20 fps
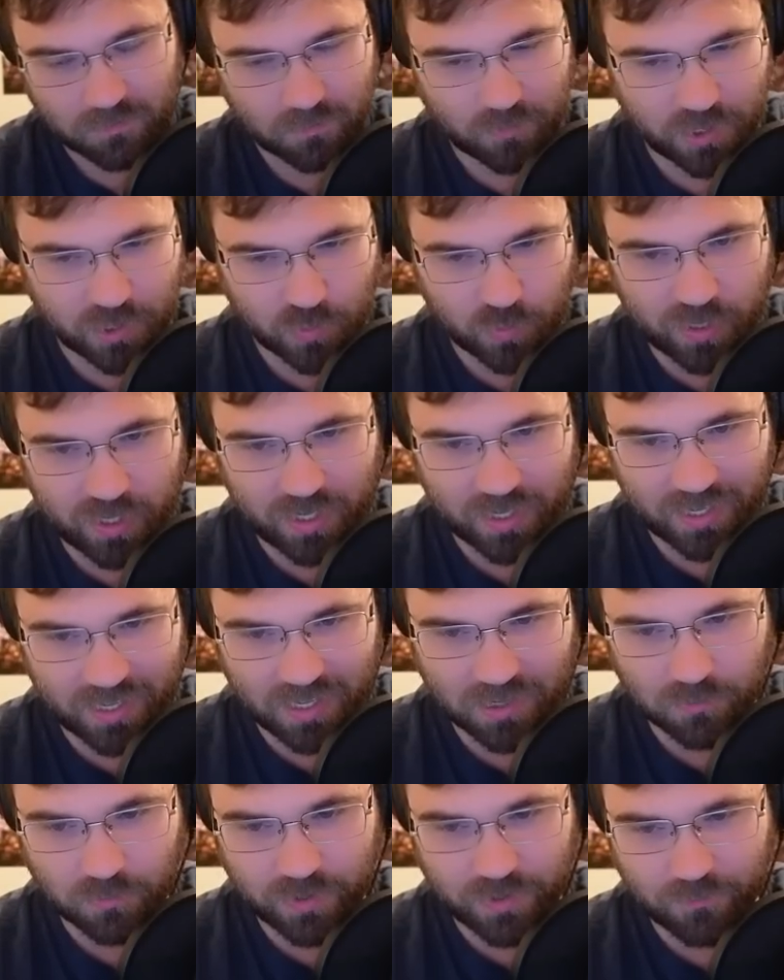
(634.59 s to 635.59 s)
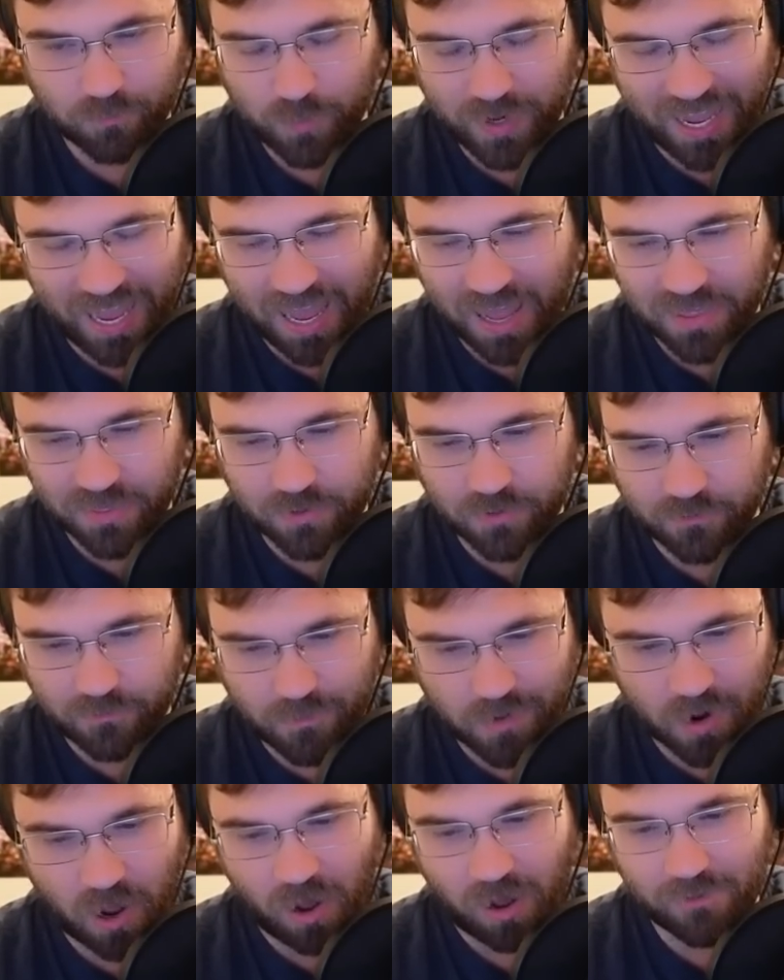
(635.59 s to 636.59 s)
which we had the
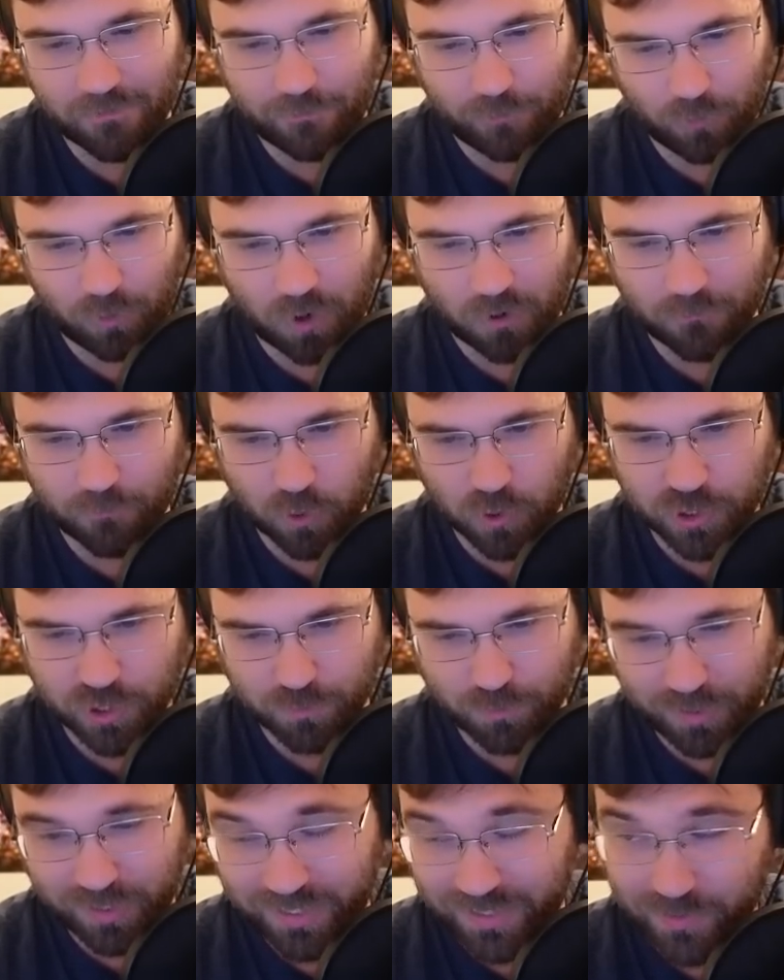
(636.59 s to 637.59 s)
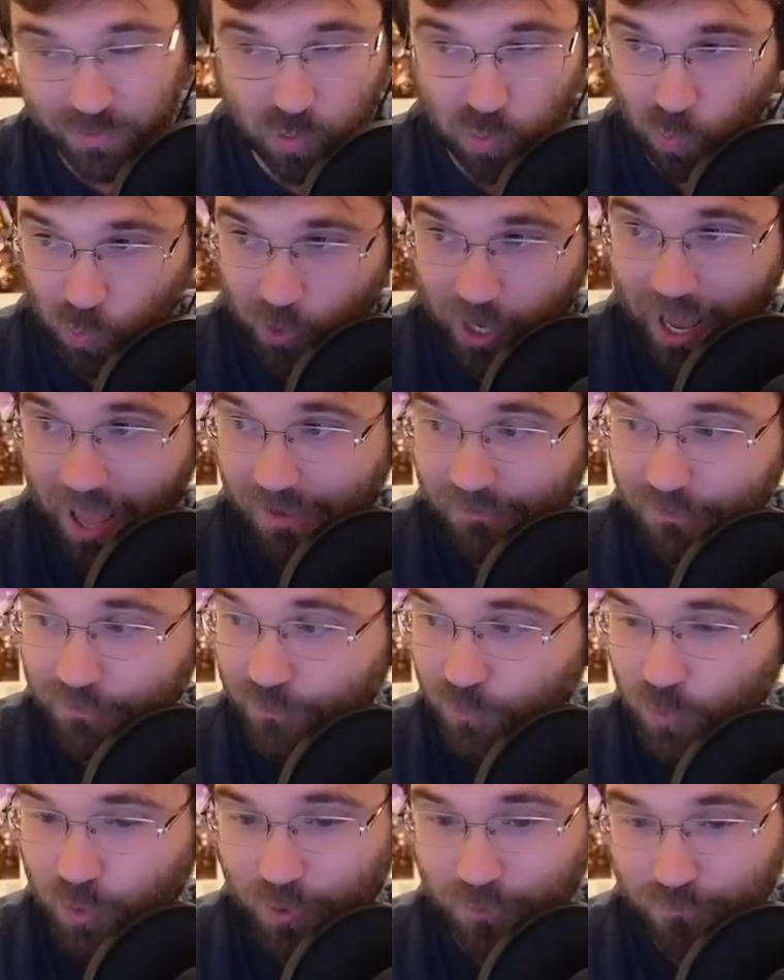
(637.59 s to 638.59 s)
non-full art version, but it is cool to have a
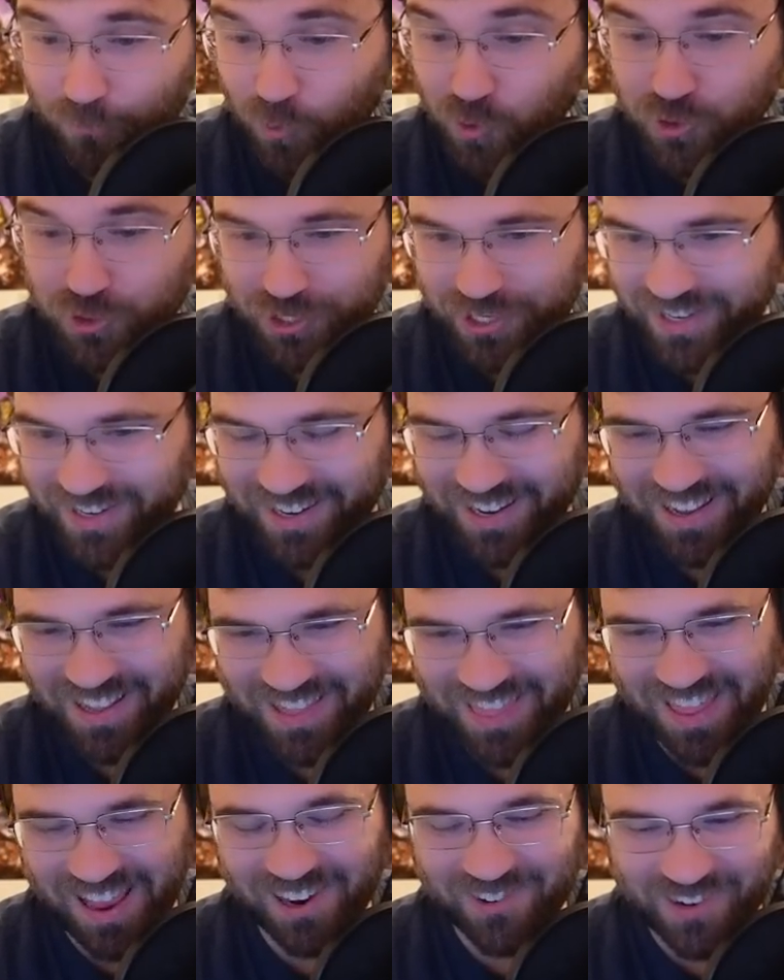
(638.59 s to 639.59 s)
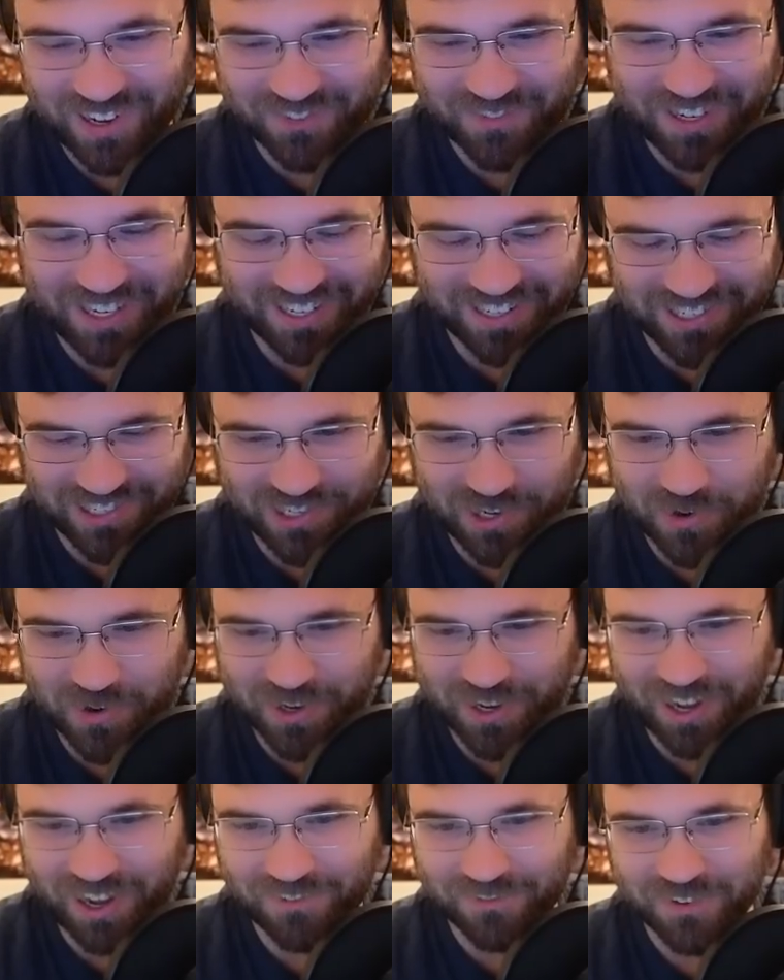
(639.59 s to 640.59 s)
full art version. That way we can show
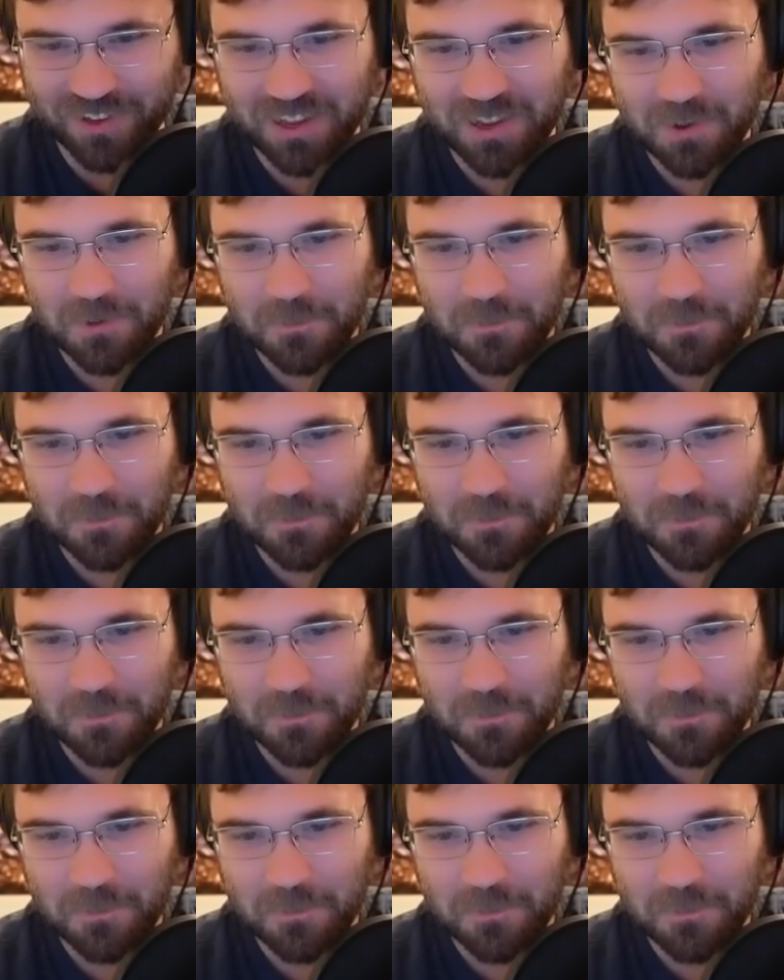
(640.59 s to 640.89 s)
it off.